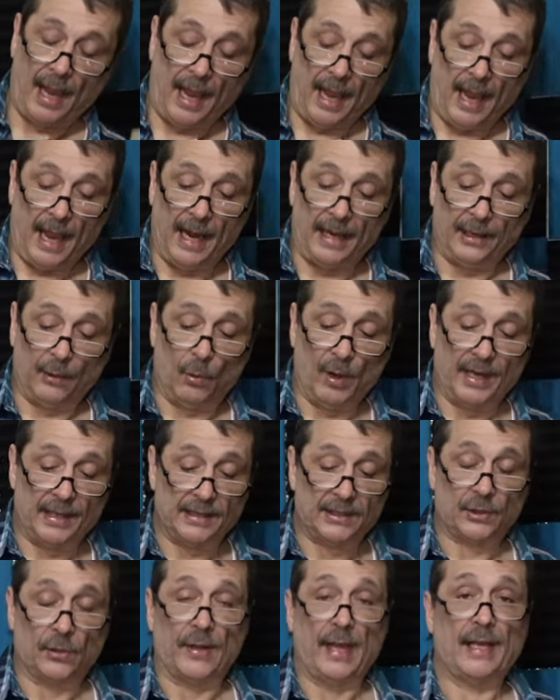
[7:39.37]
Anyways,
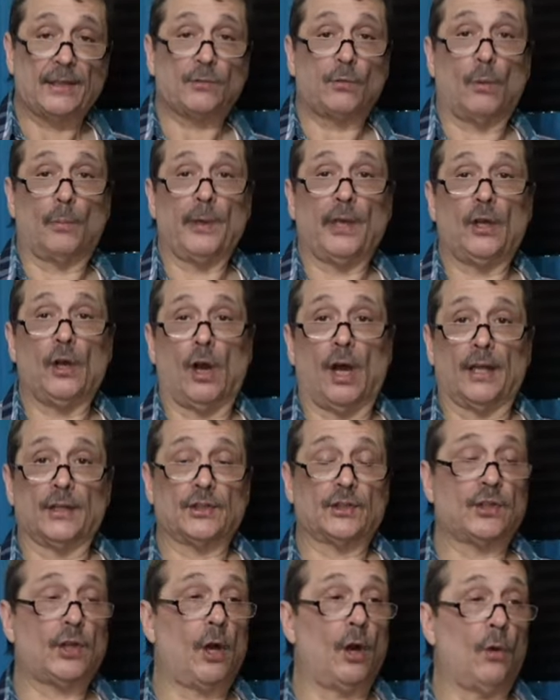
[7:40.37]
so that's what we got.
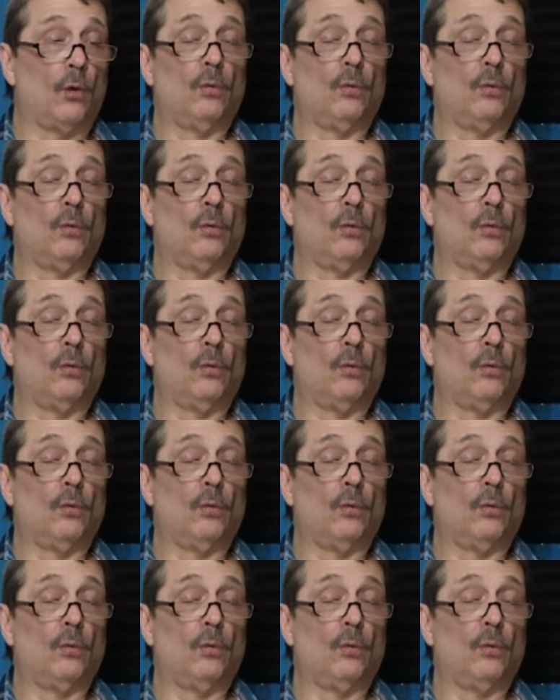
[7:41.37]
So